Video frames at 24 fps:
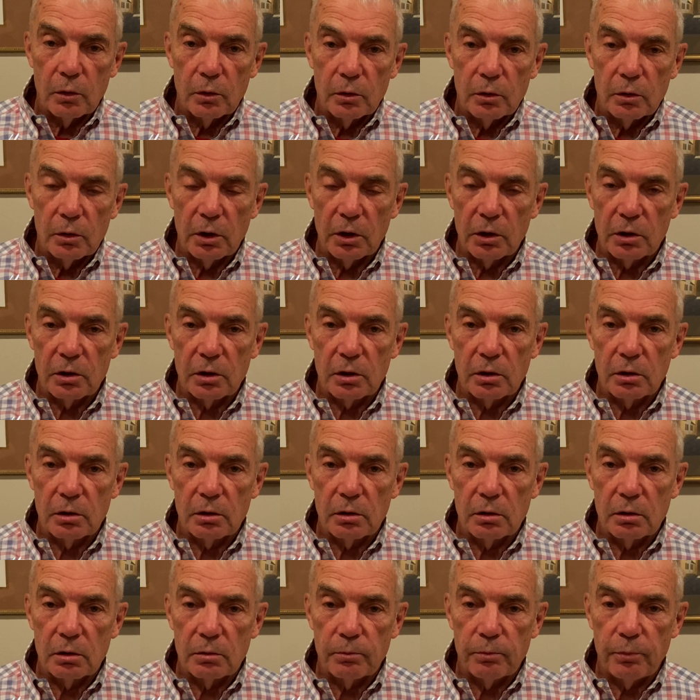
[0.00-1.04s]
This
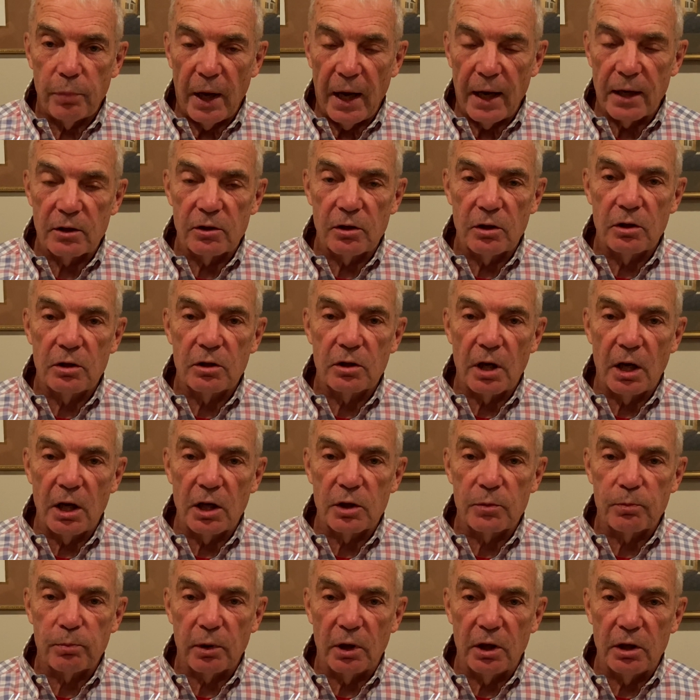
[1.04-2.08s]
passage takes
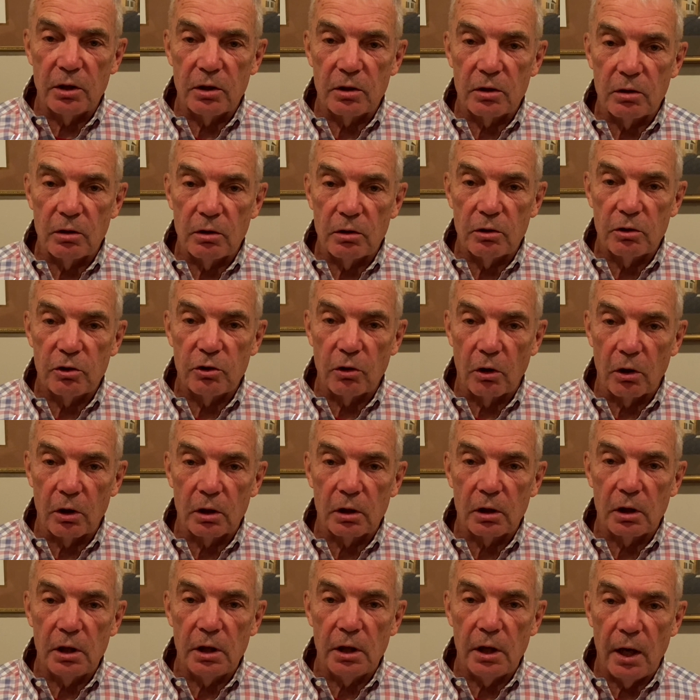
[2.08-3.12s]
place
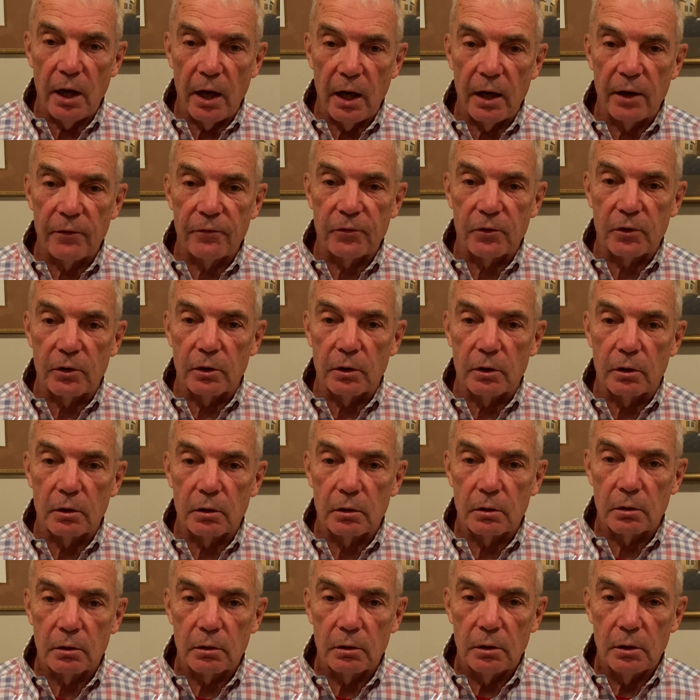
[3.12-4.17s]
shortly
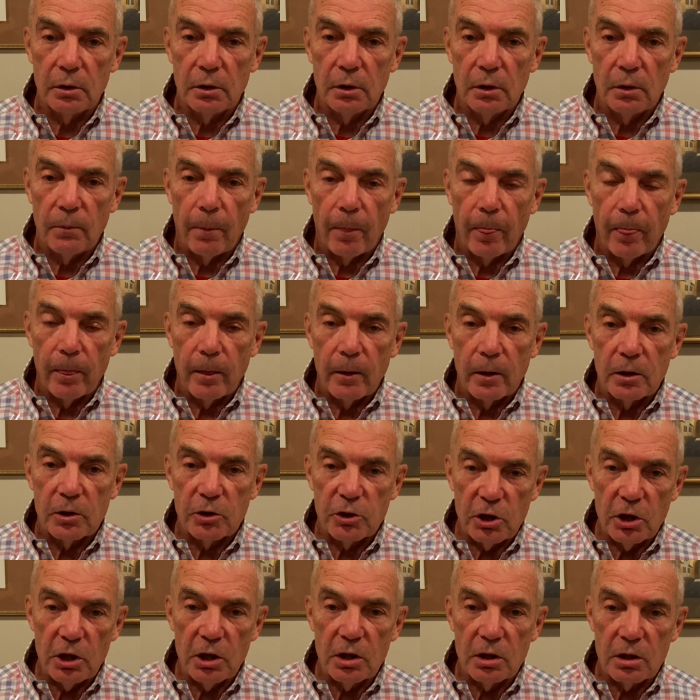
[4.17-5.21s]
after
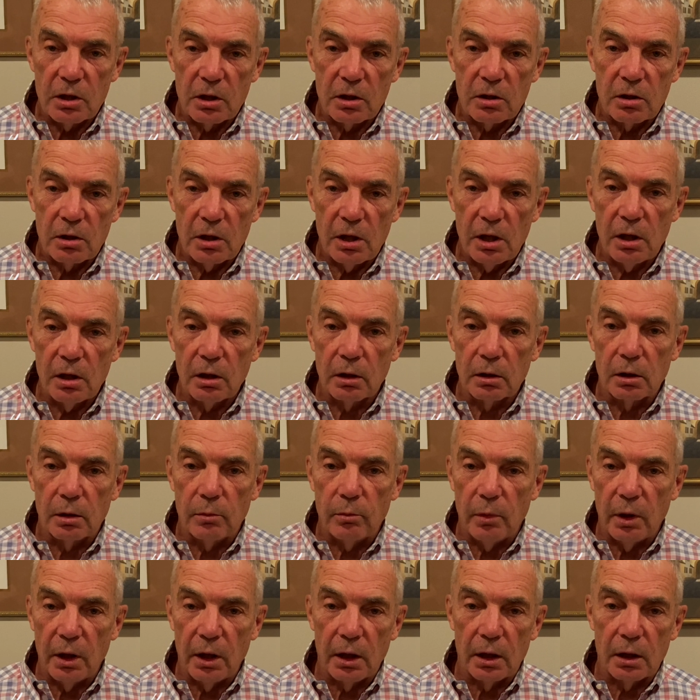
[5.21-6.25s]
Jesus healed a
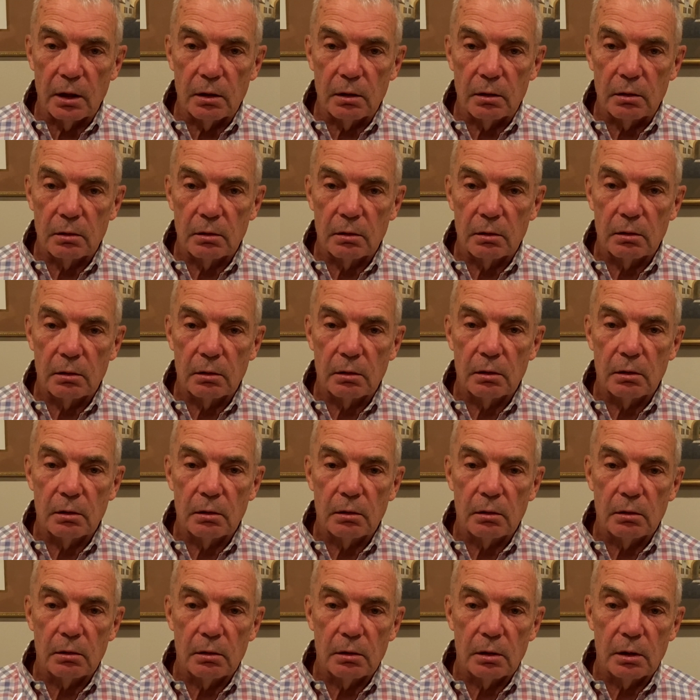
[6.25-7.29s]
man
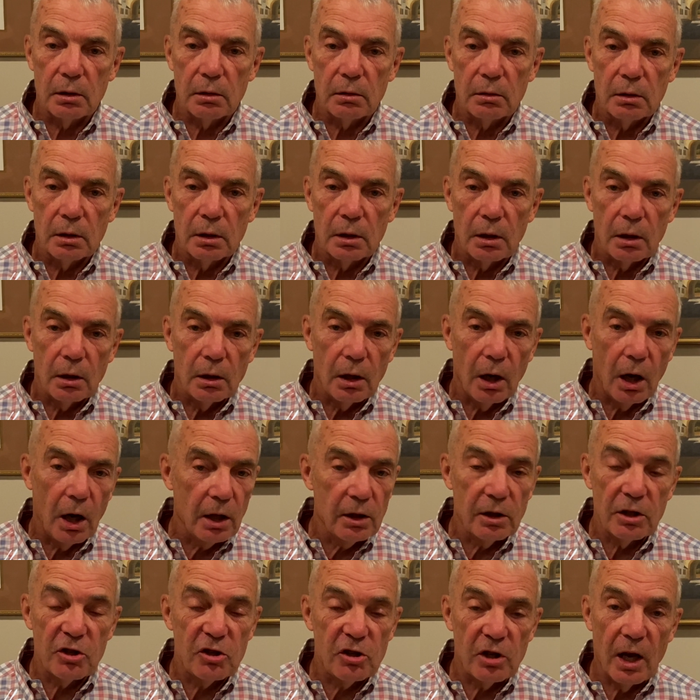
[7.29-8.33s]
on
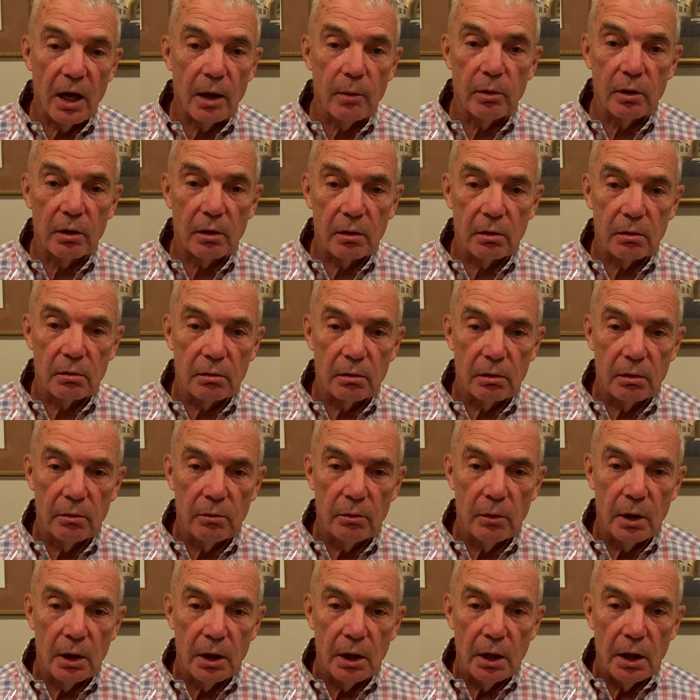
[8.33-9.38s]
the Sabbath.
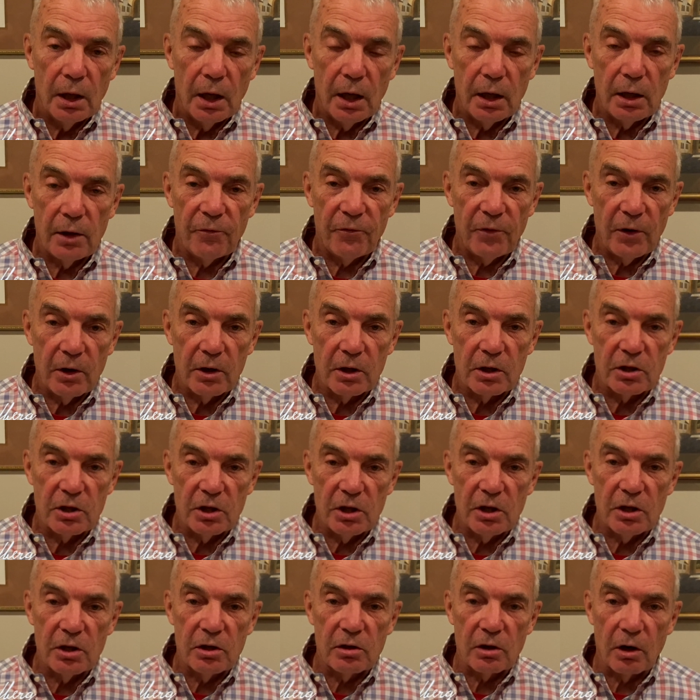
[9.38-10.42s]
And the
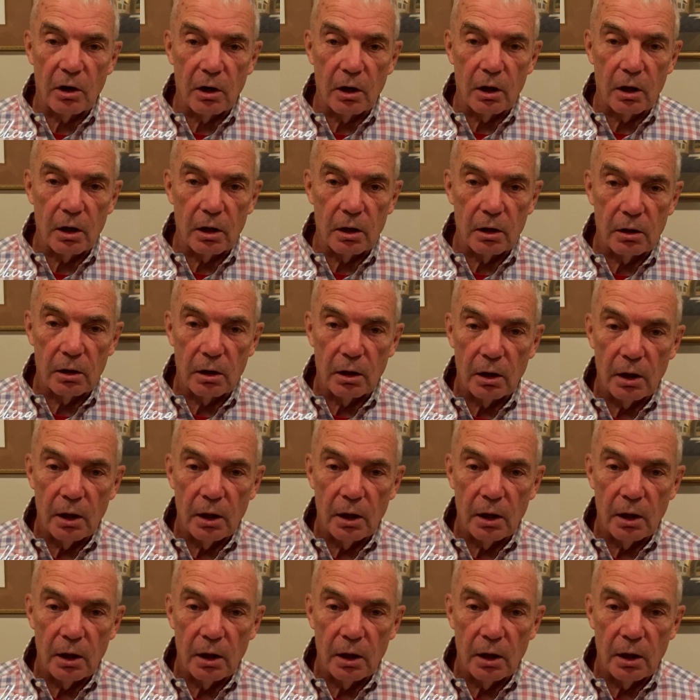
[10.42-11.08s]
Pharisees are